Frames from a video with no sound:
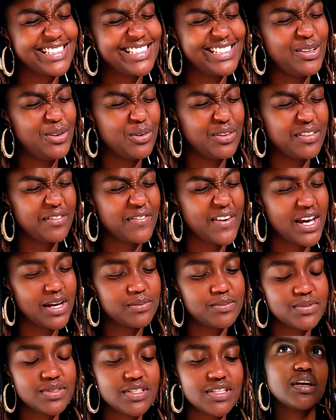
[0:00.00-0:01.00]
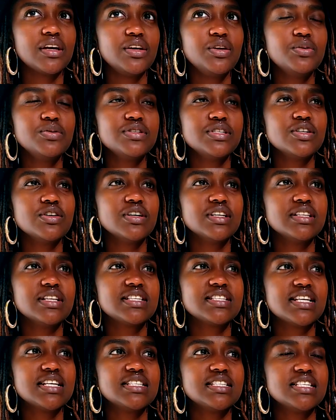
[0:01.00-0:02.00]
You know the vibes. Using all the
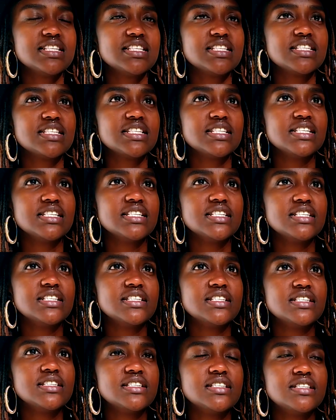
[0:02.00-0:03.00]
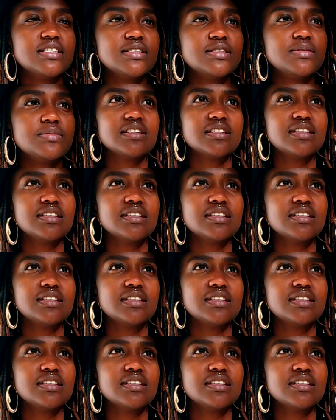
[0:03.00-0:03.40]
senses is,